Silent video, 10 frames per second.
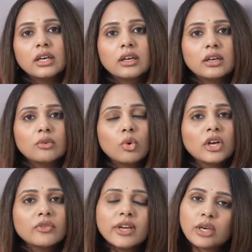
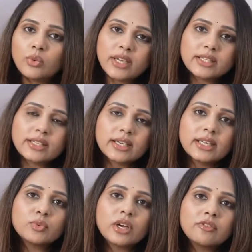What we advise is at
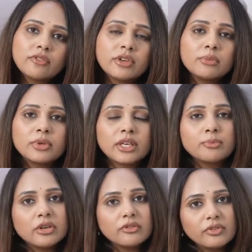least 150 minutes
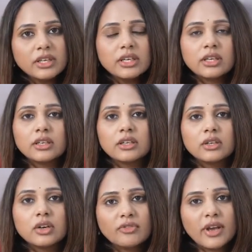per week
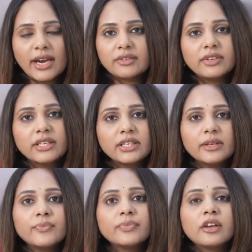of activity,
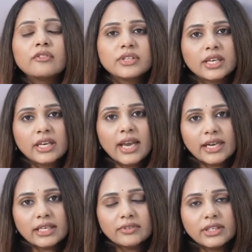physical
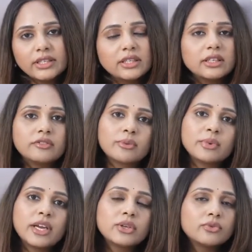activity from
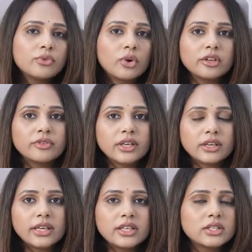8 to 45
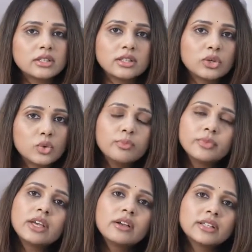age
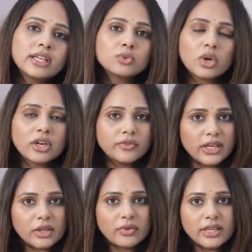group. That is what we
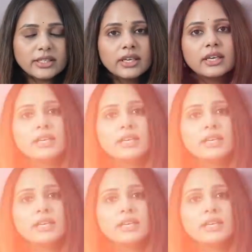advise.